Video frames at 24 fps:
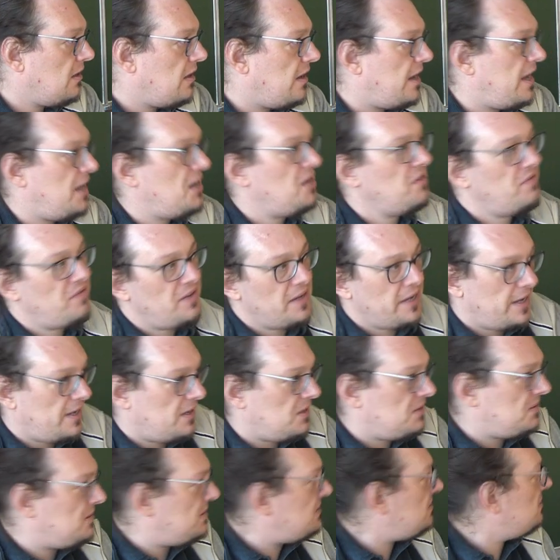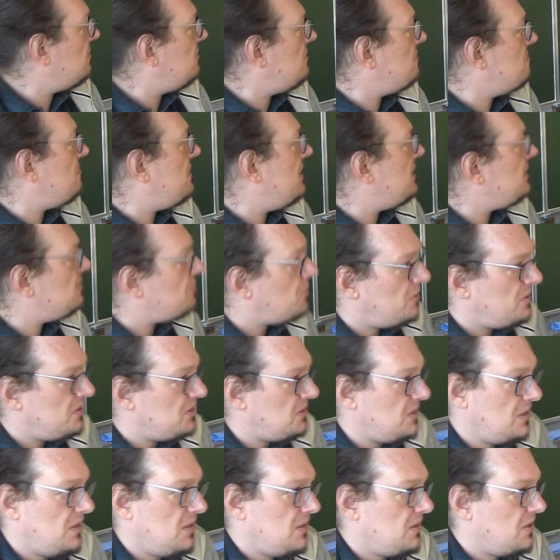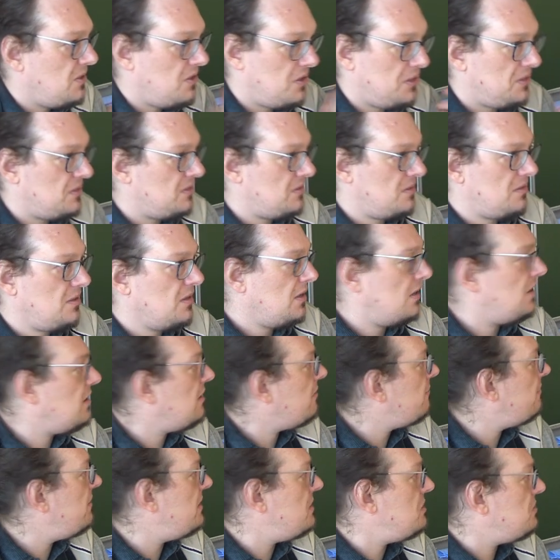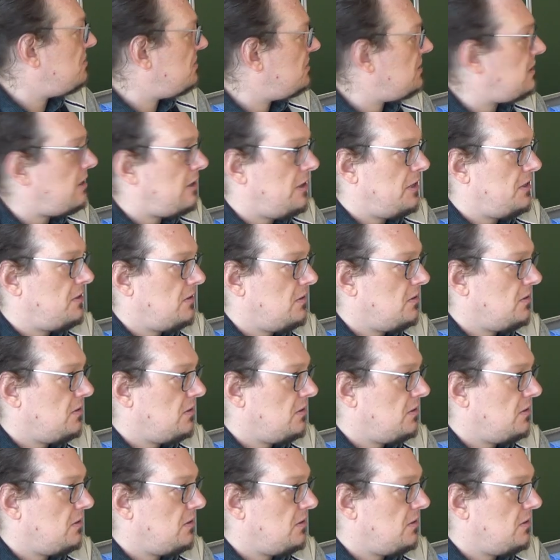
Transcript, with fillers: Anything else is not a base policy, is not where you start.